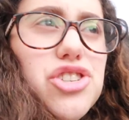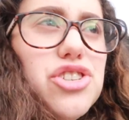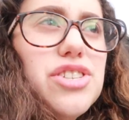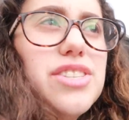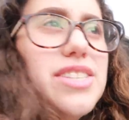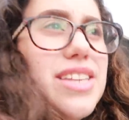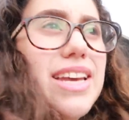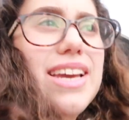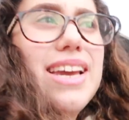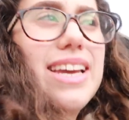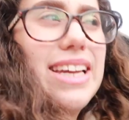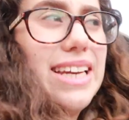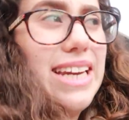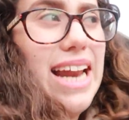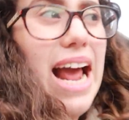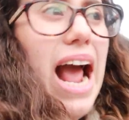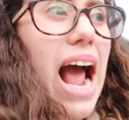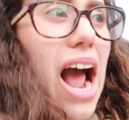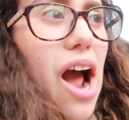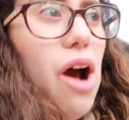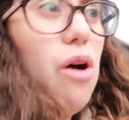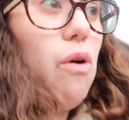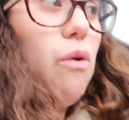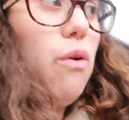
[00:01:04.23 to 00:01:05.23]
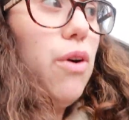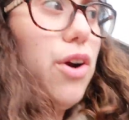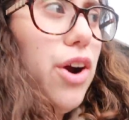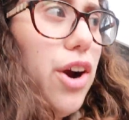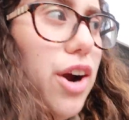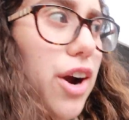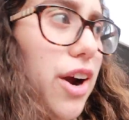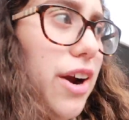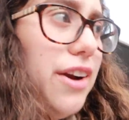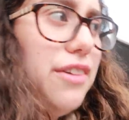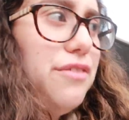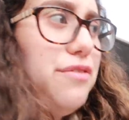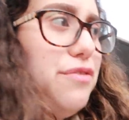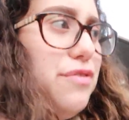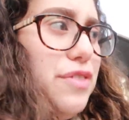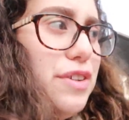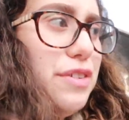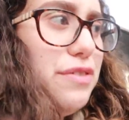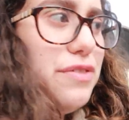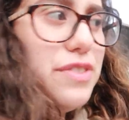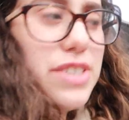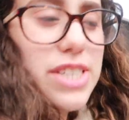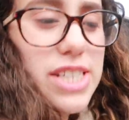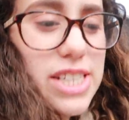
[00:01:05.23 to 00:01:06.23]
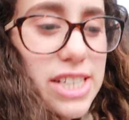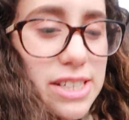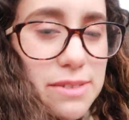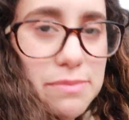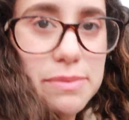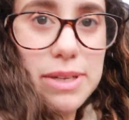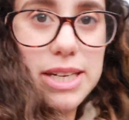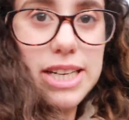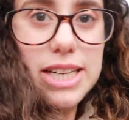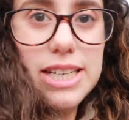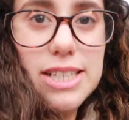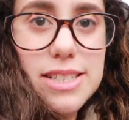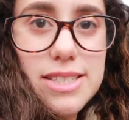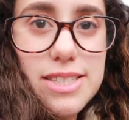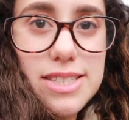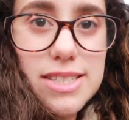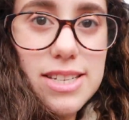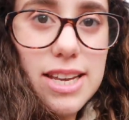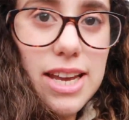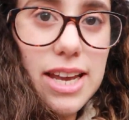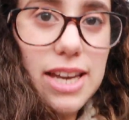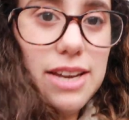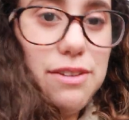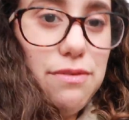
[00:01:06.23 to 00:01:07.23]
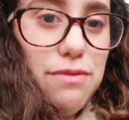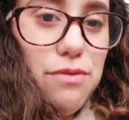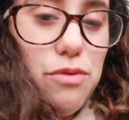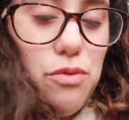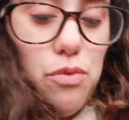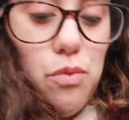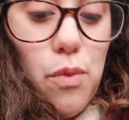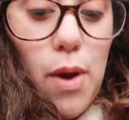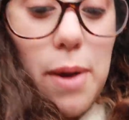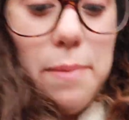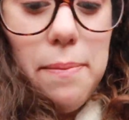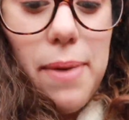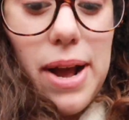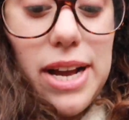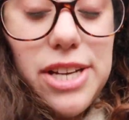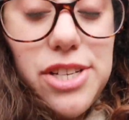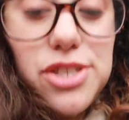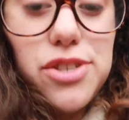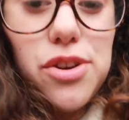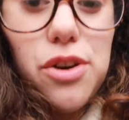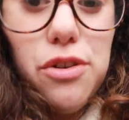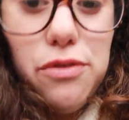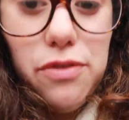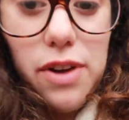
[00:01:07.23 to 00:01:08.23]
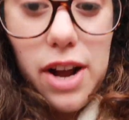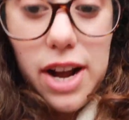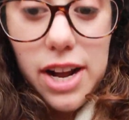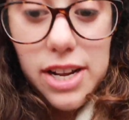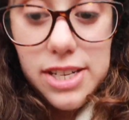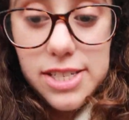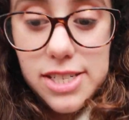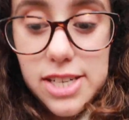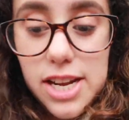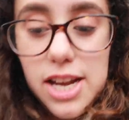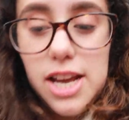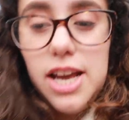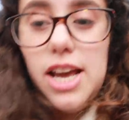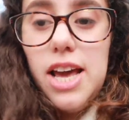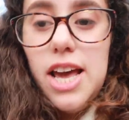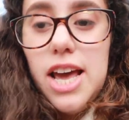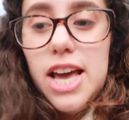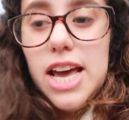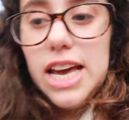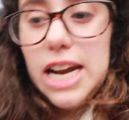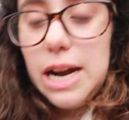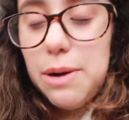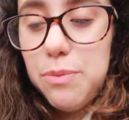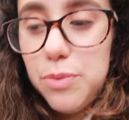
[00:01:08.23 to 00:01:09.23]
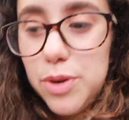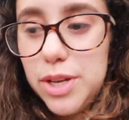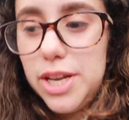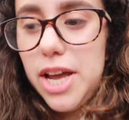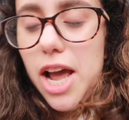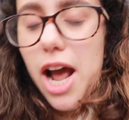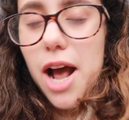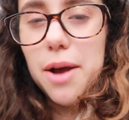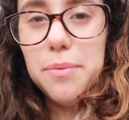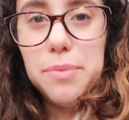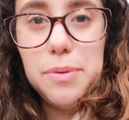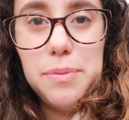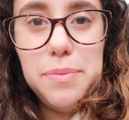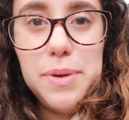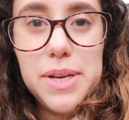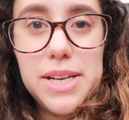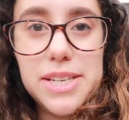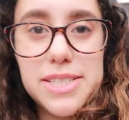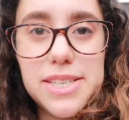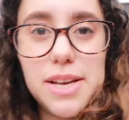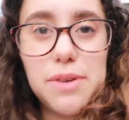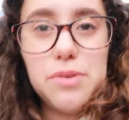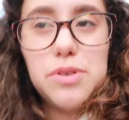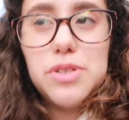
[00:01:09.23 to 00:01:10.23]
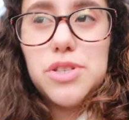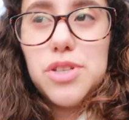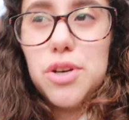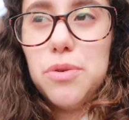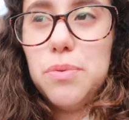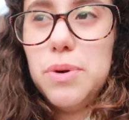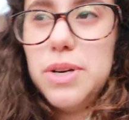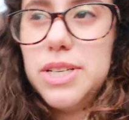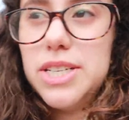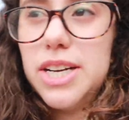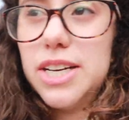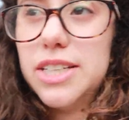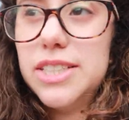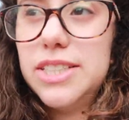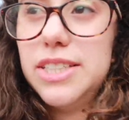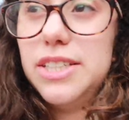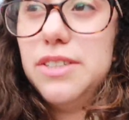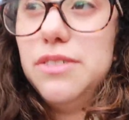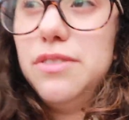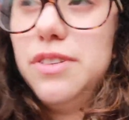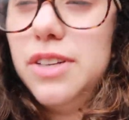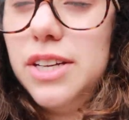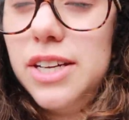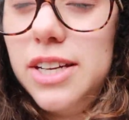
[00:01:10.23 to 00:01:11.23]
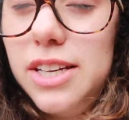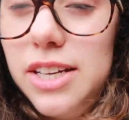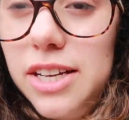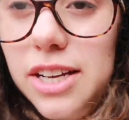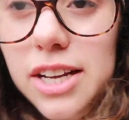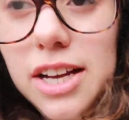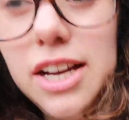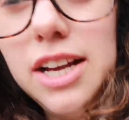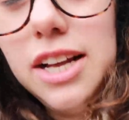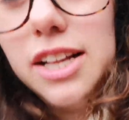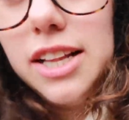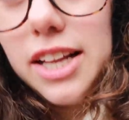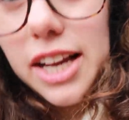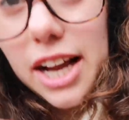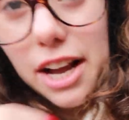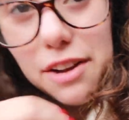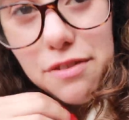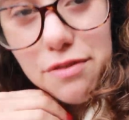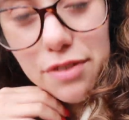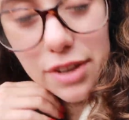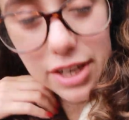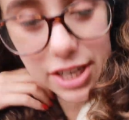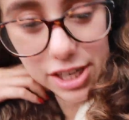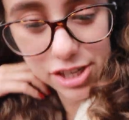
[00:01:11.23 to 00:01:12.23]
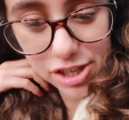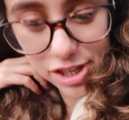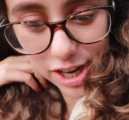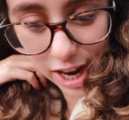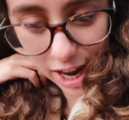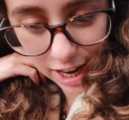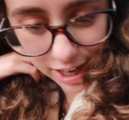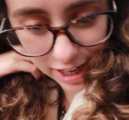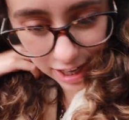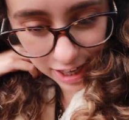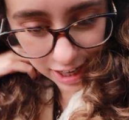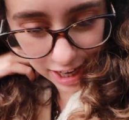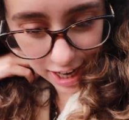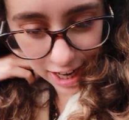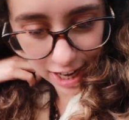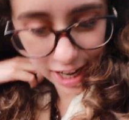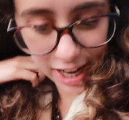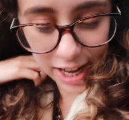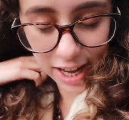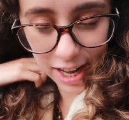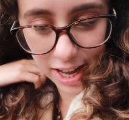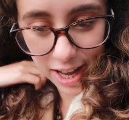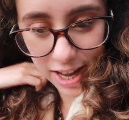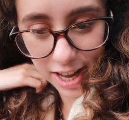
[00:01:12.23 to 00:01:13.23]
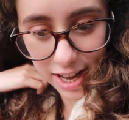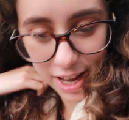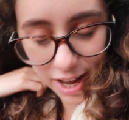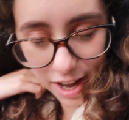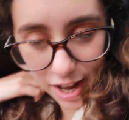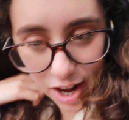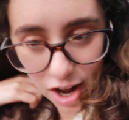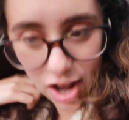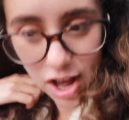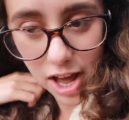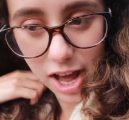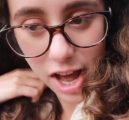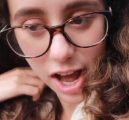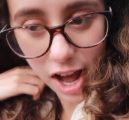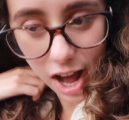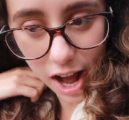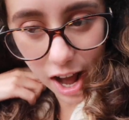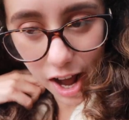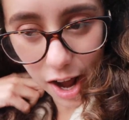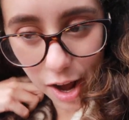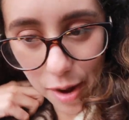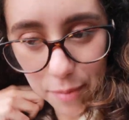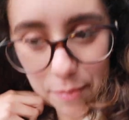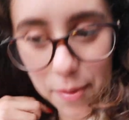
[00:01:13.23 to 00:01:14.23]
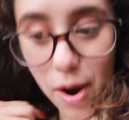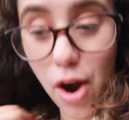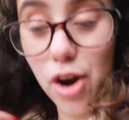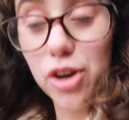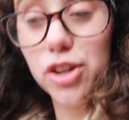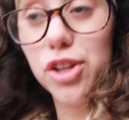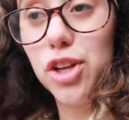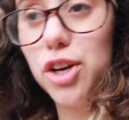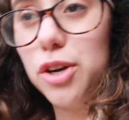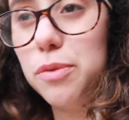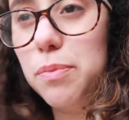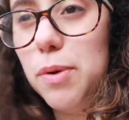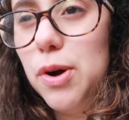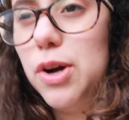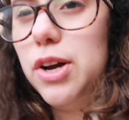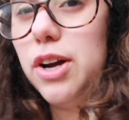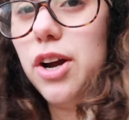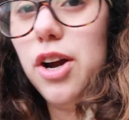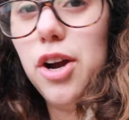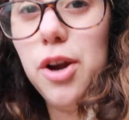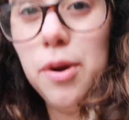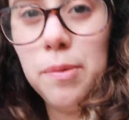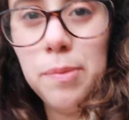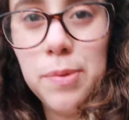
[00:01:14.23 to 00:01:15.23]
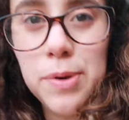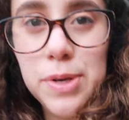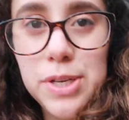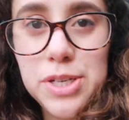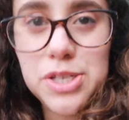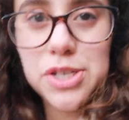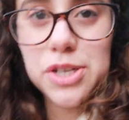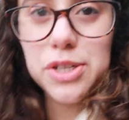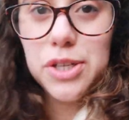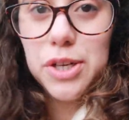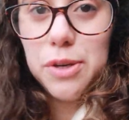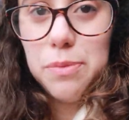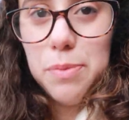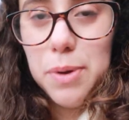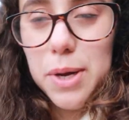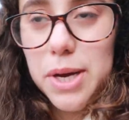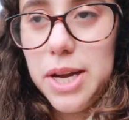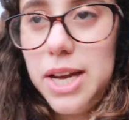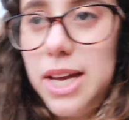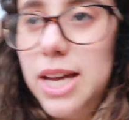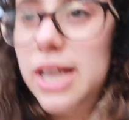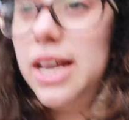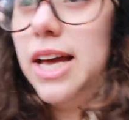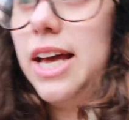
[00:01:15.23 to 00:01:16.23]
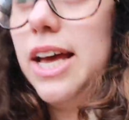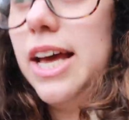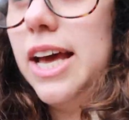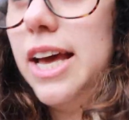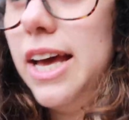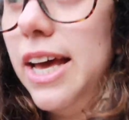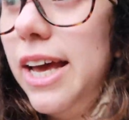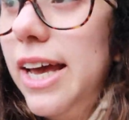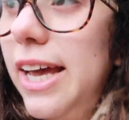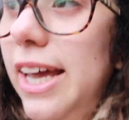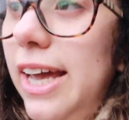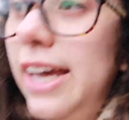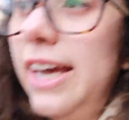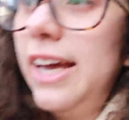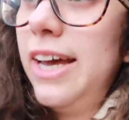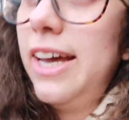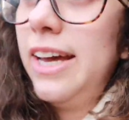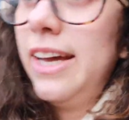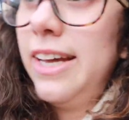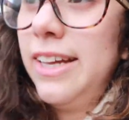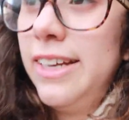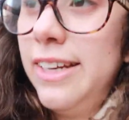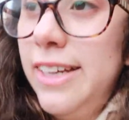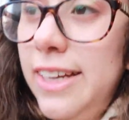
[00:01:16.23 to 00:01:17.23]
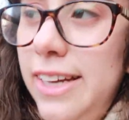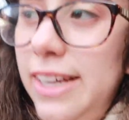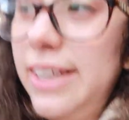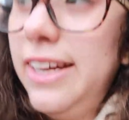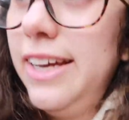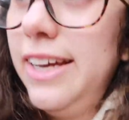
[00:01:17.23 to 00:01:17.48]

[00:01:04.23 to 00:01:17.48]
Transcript: just like an hour and 15 minutes. It went by so fast and I'm really happy because I was so productive. Like I finished editing um, our lookbook, our Parisian lookbook, and